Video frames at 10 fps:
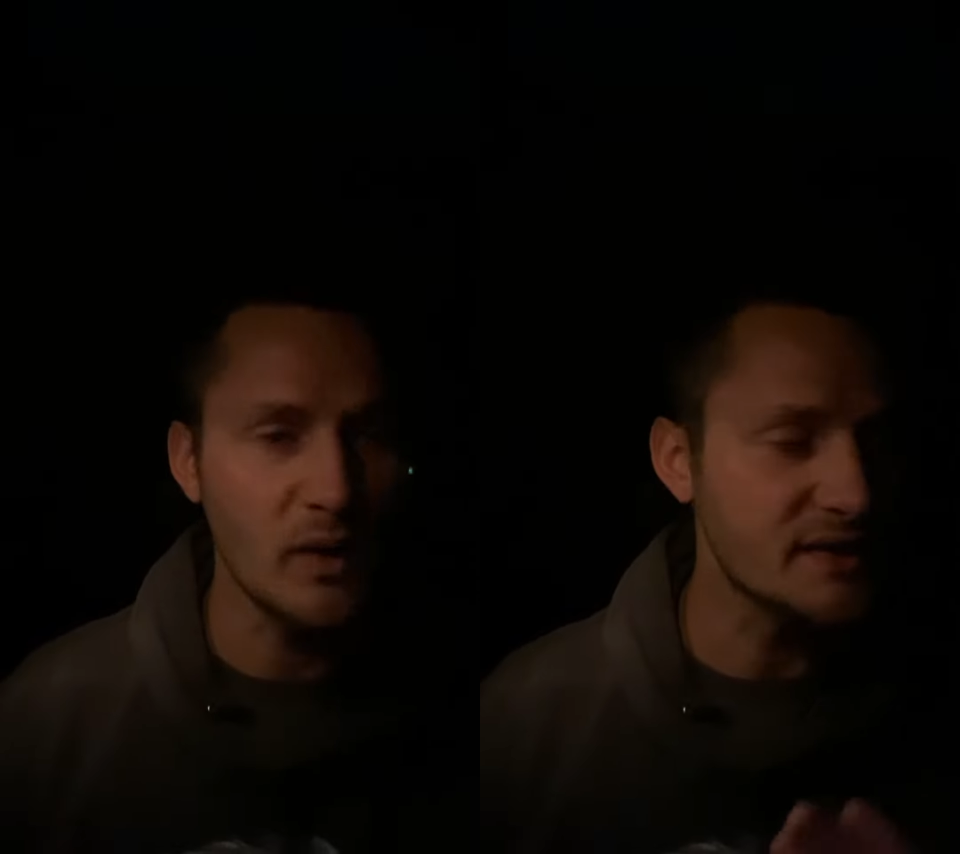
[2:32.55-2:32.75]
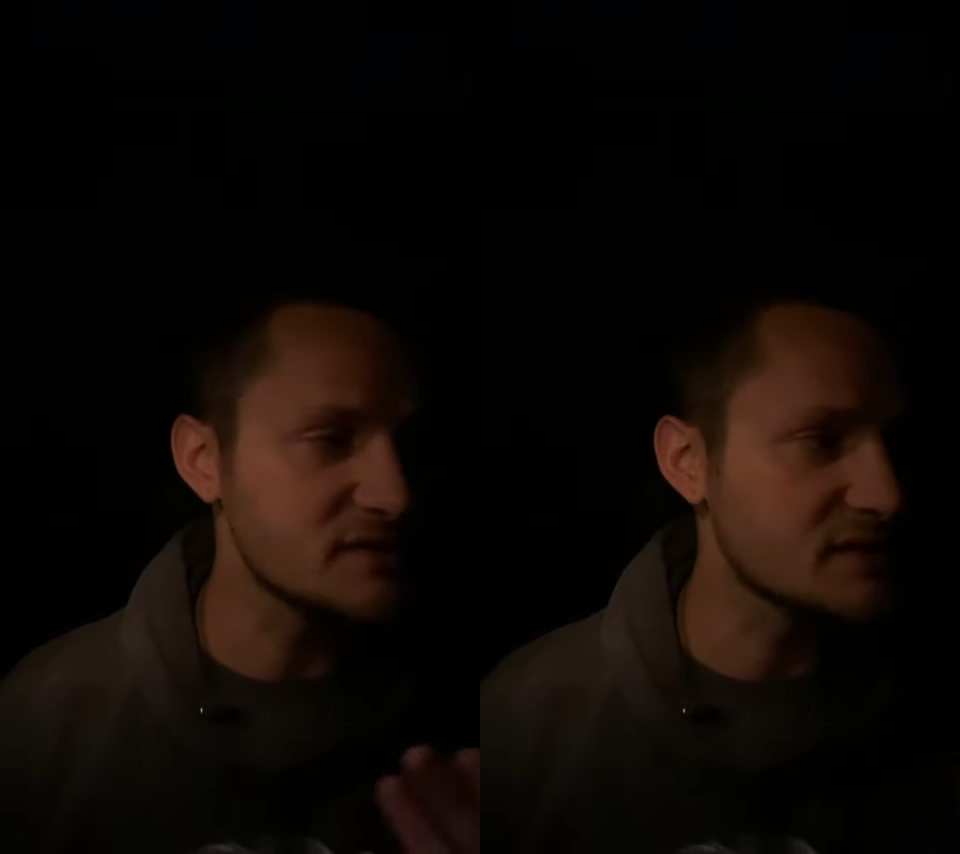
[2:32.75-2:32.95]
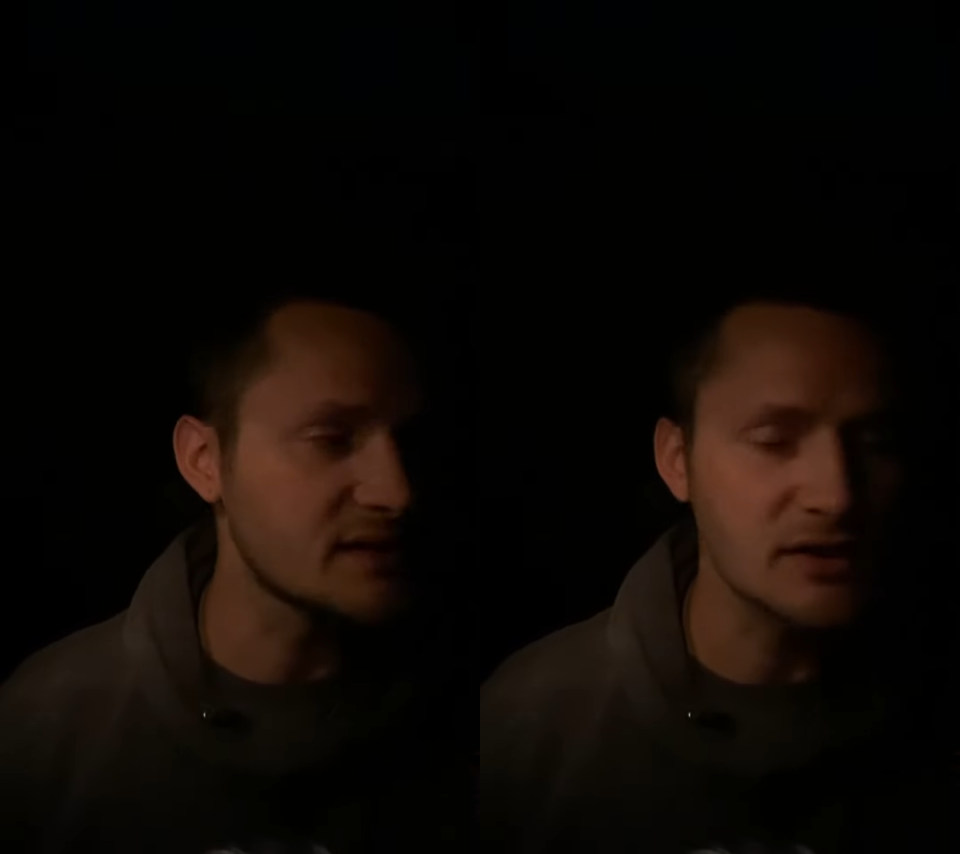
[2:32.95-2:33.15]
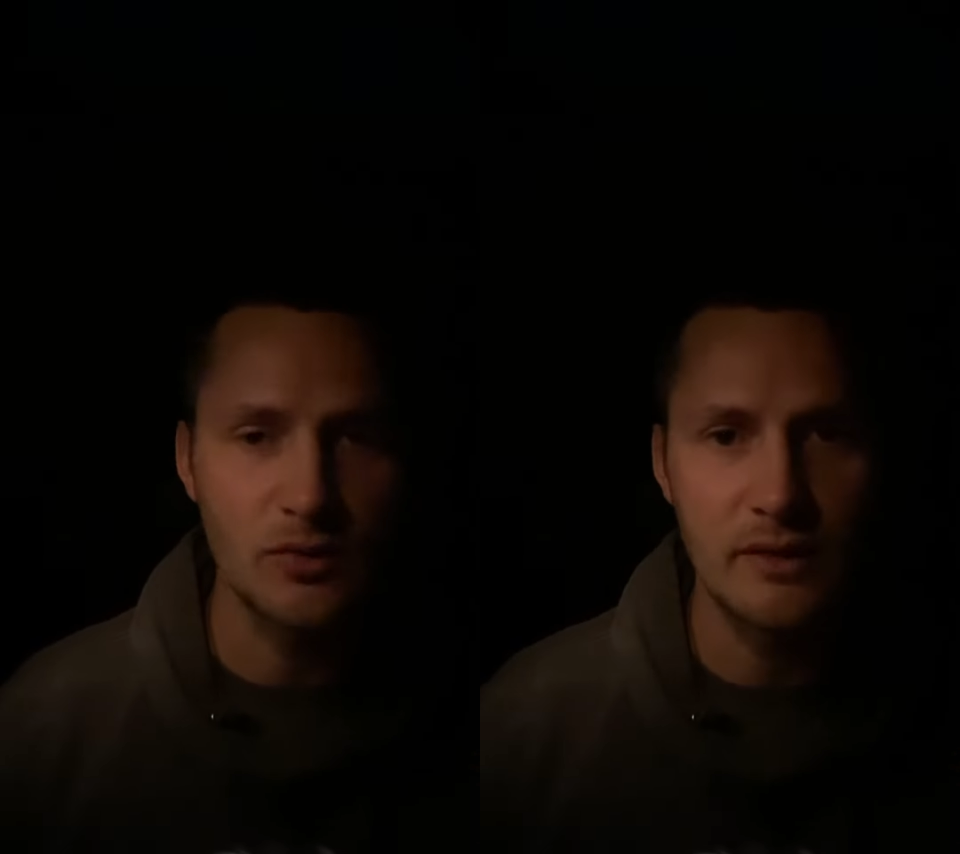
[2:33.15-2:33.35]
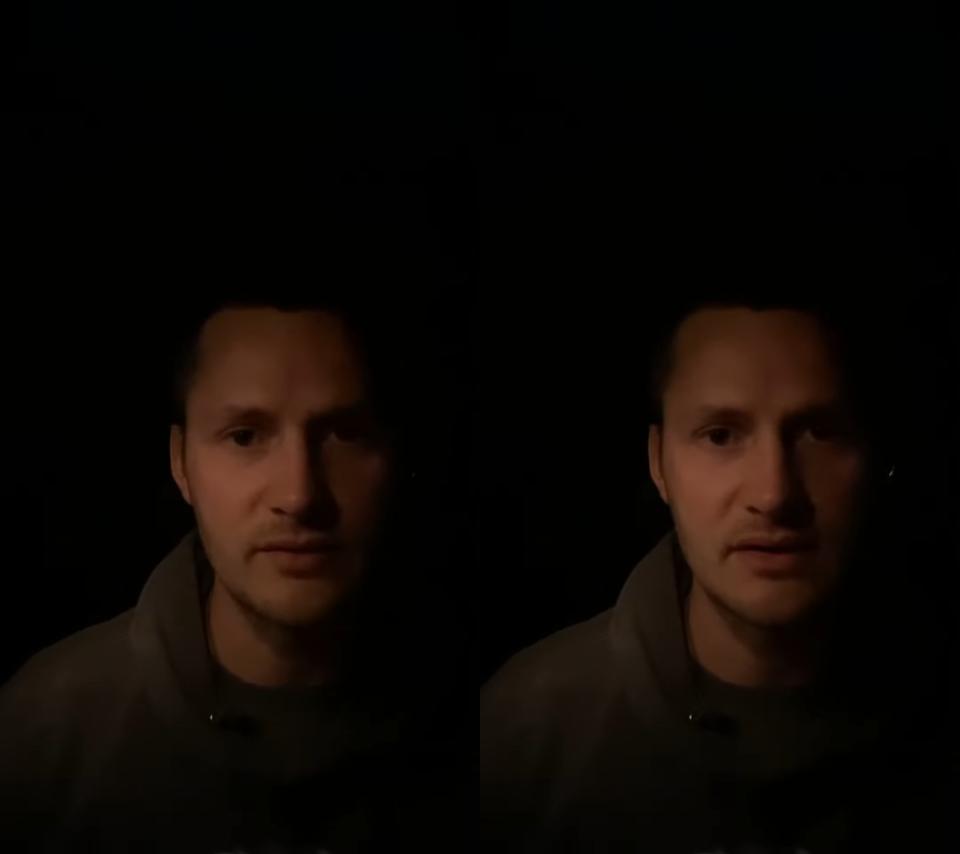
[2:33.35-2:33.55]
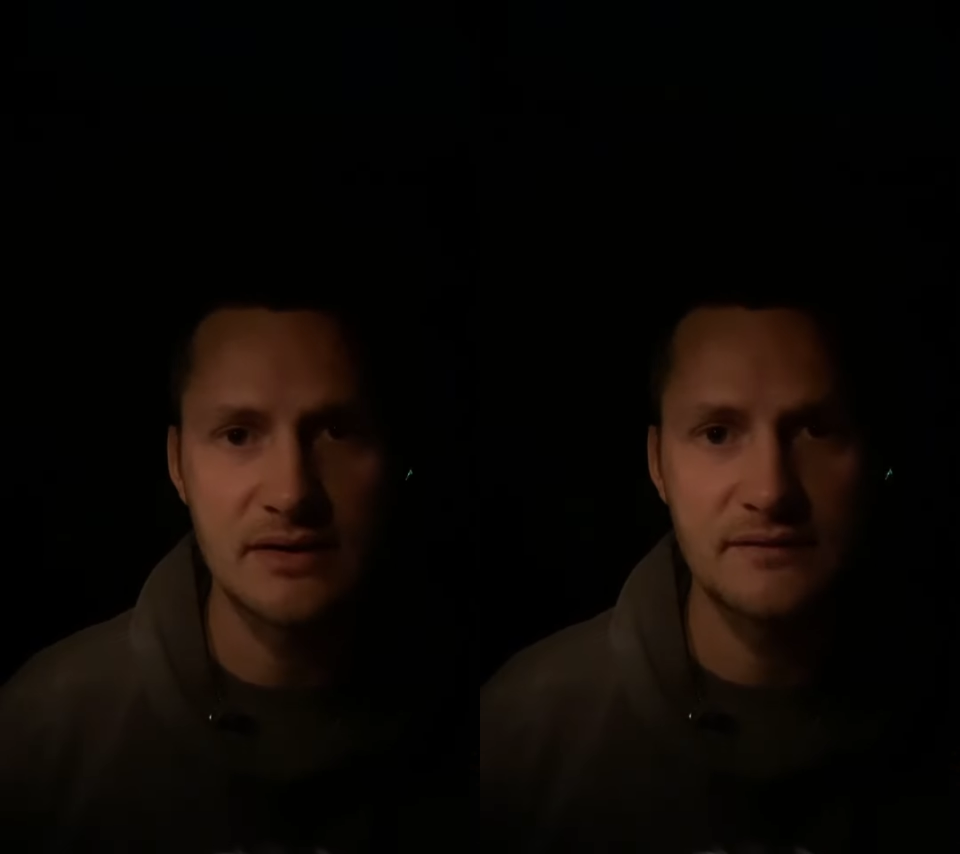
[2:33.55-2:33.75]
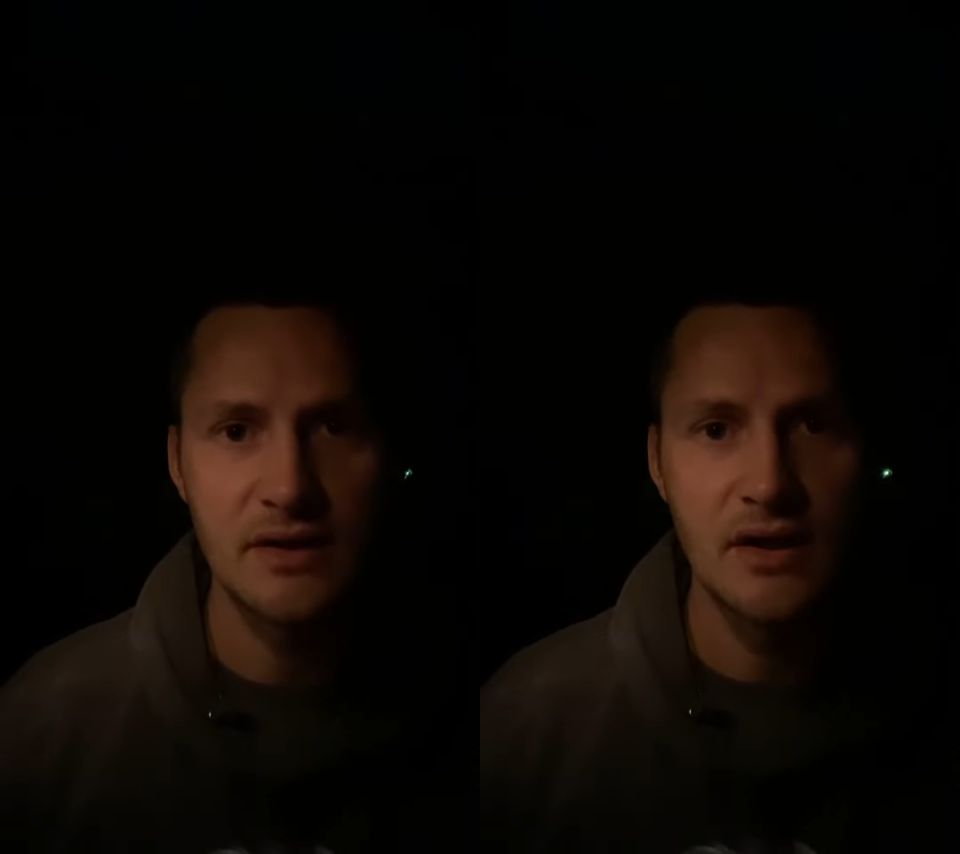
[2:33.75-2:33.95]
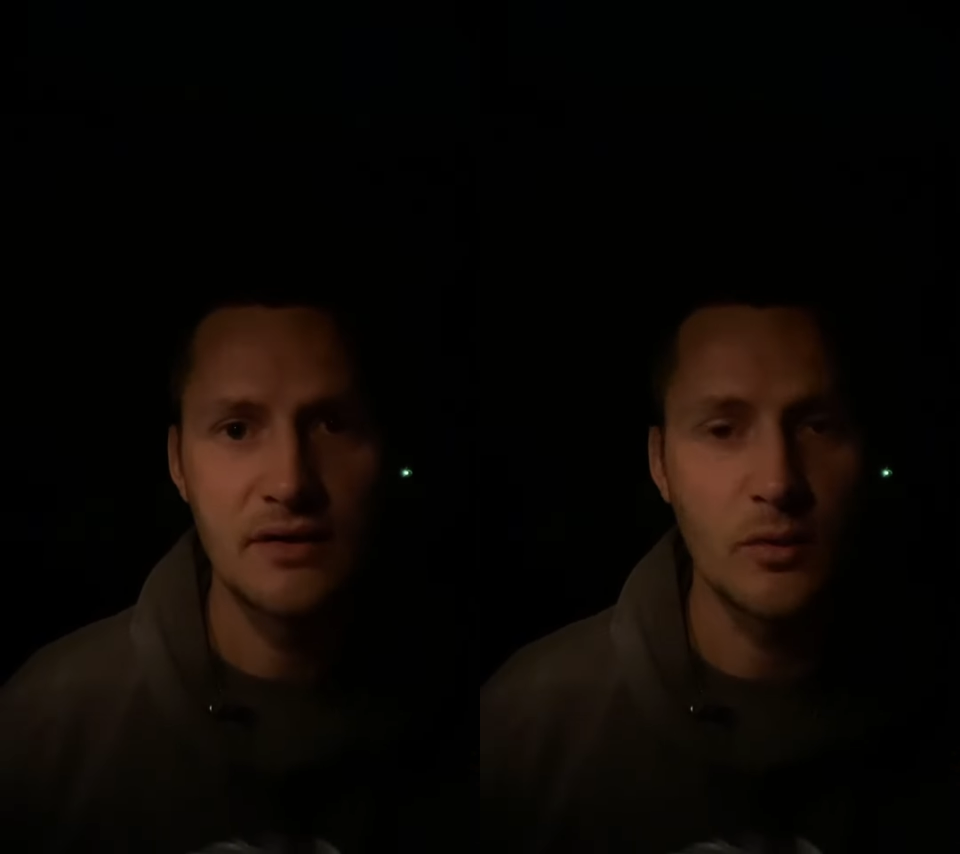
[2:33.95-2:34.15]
wisest king who ever lived,